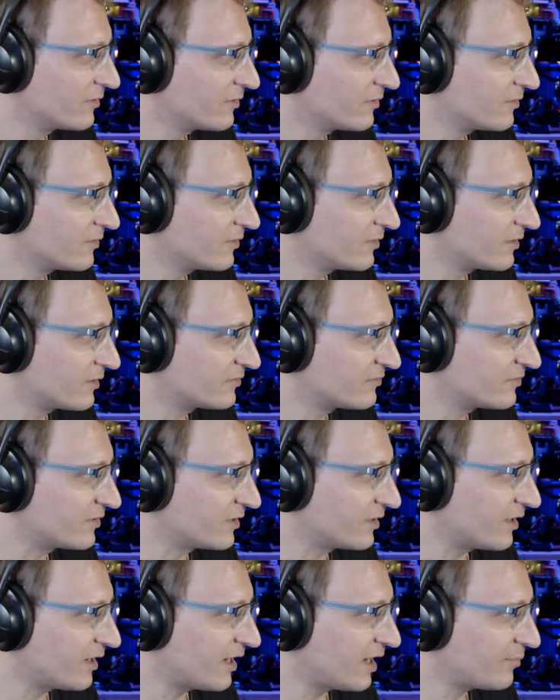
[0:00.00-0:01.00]
Uh, let's
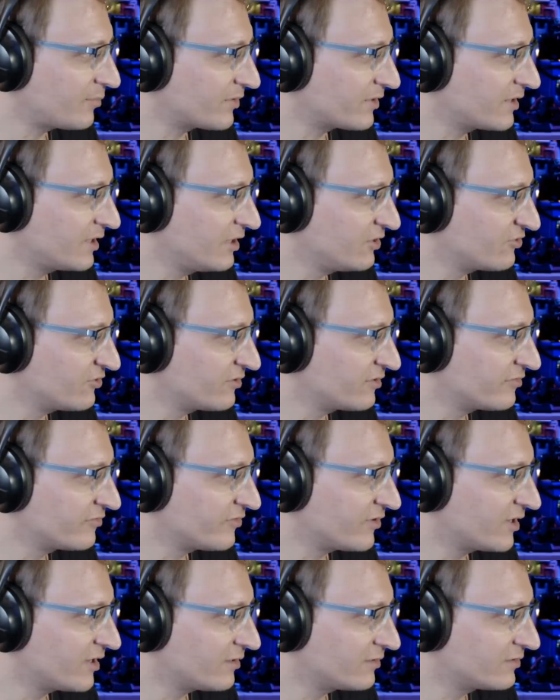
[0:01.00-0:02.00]
see. Application to
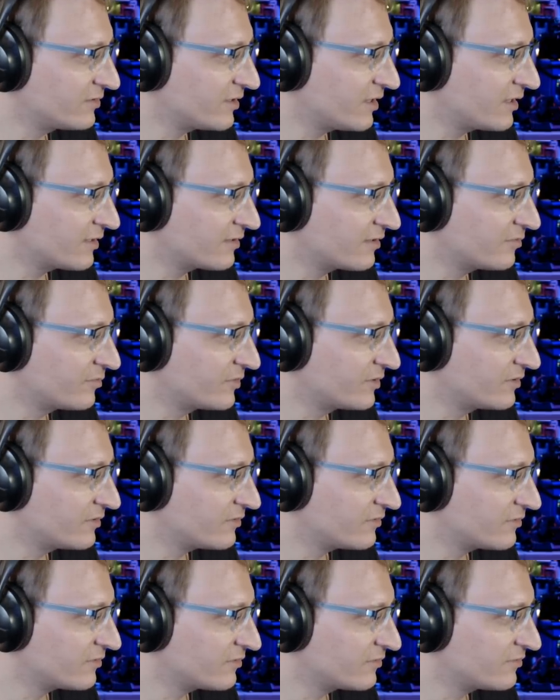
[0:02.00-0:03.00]
file
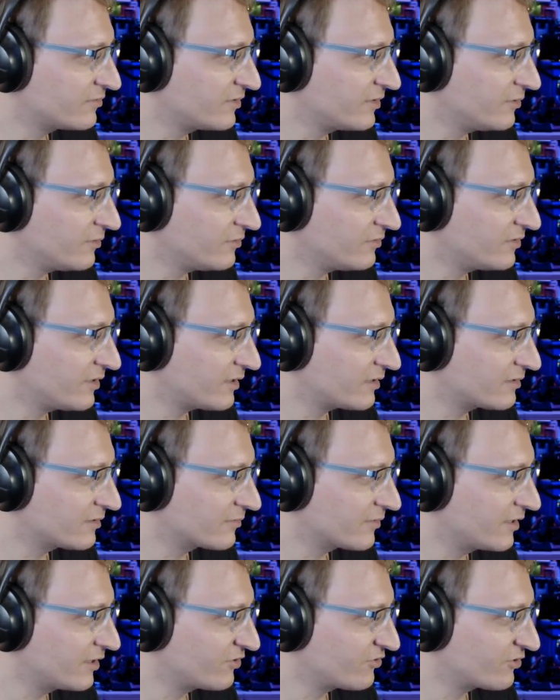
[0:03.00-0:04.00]
document, sealed
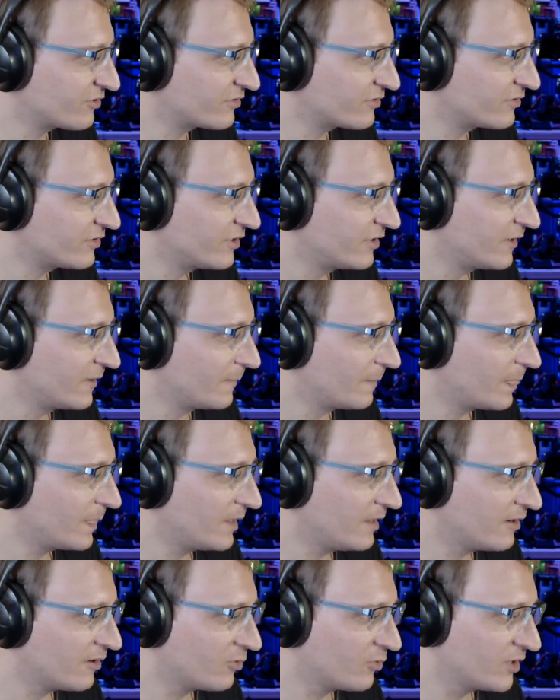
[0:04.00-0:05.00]
declaration,
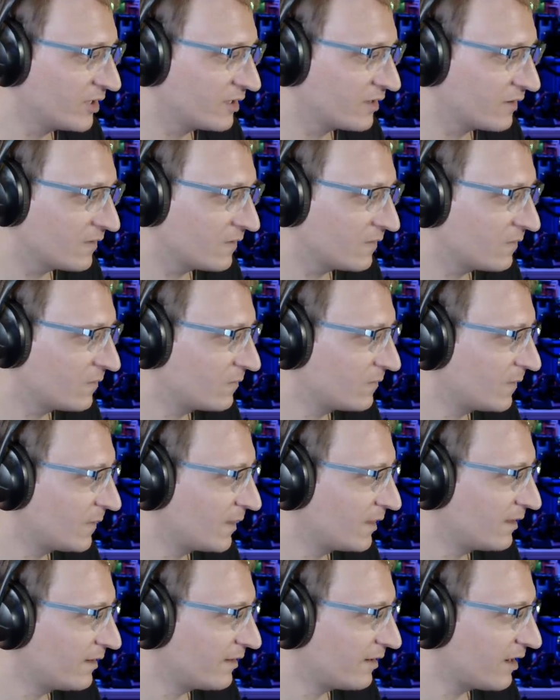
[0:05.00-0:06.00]
here we go.
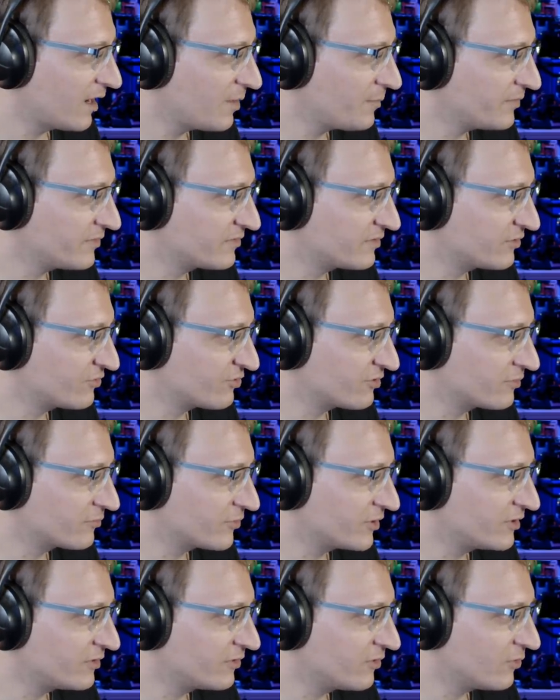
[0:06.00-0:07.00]
Opposition
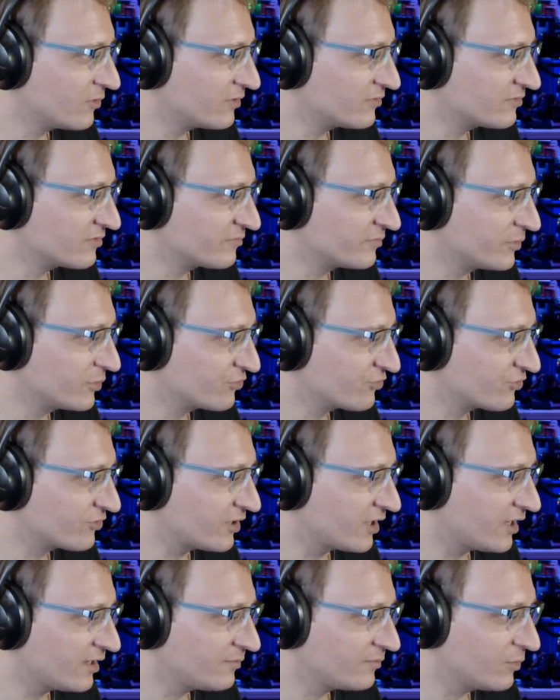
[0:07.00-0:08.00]
re notice of motion
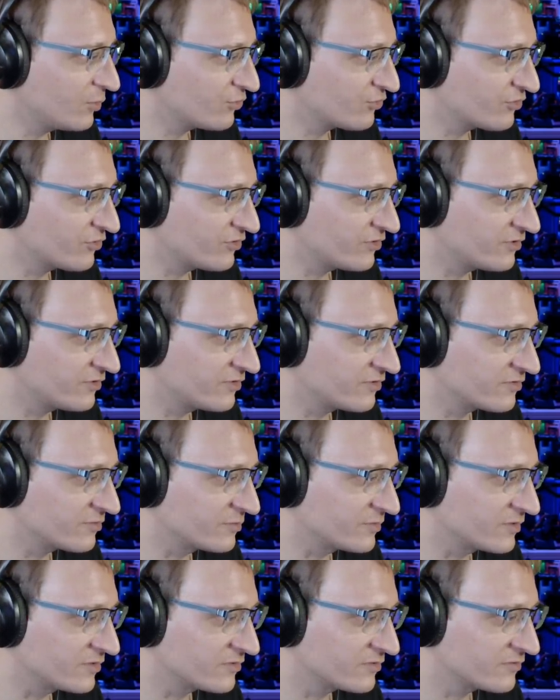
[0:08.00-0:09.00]
and motion to
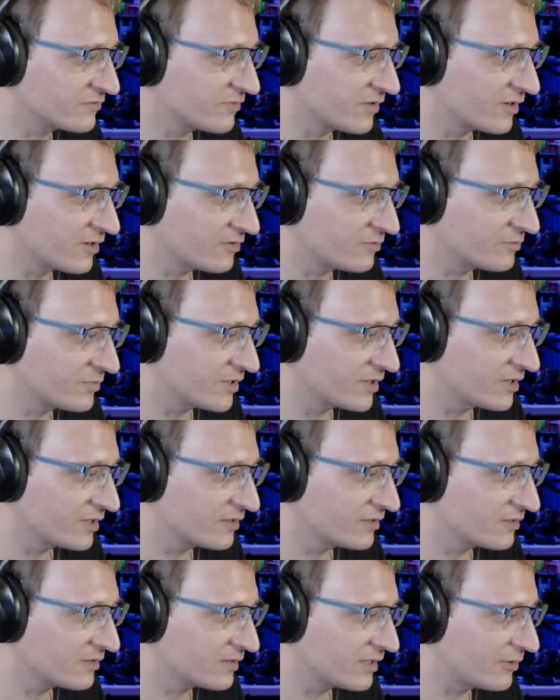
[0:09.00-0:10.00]
dismiss filed by
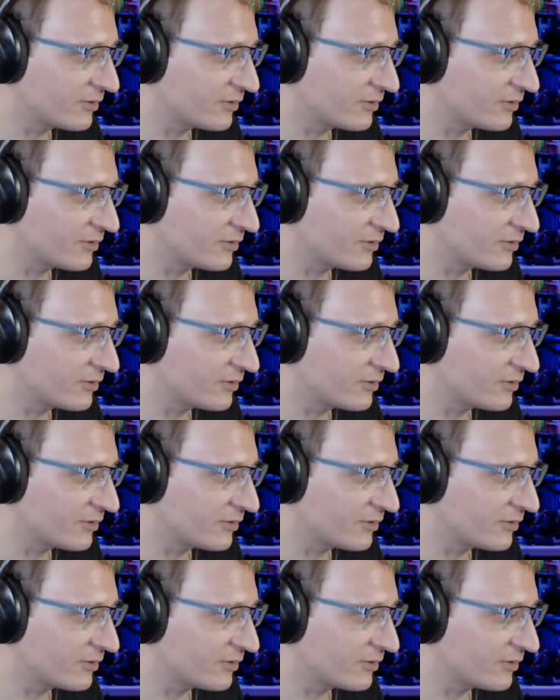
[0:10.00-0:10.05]
Cloud